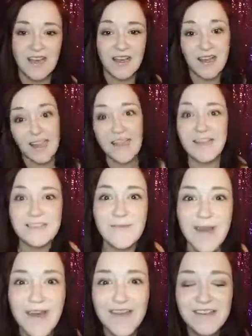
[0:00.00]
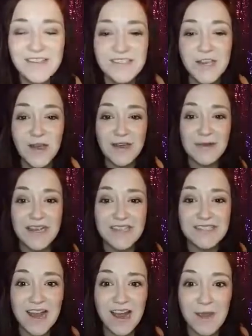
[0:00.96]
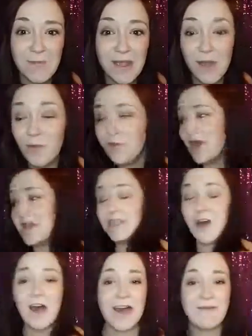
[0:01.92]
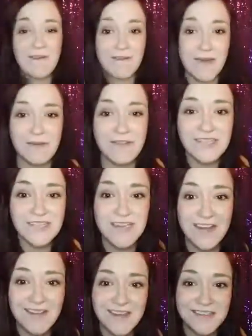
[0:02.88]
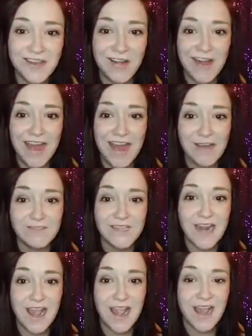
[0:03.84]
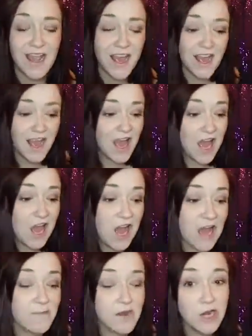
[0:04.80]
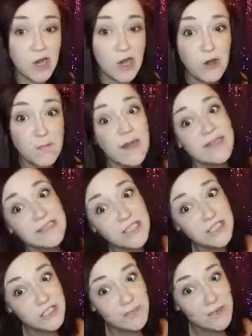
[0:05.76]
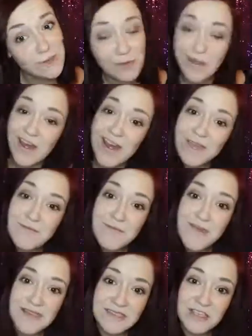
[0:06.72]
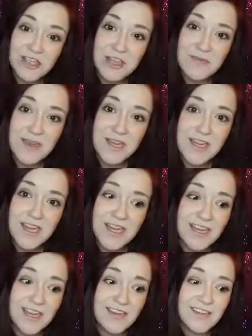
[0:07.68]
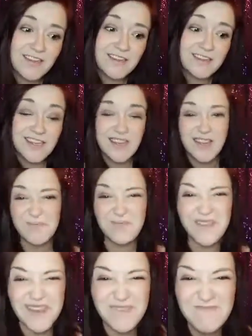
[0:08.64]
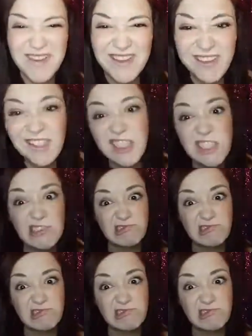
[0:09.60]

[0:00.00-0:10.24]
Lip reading: hey Isabel. So anyways, I hope you guys all have a fabulous day. That is all I have today. I'm going to go message some people that have been messaging me and pay bills.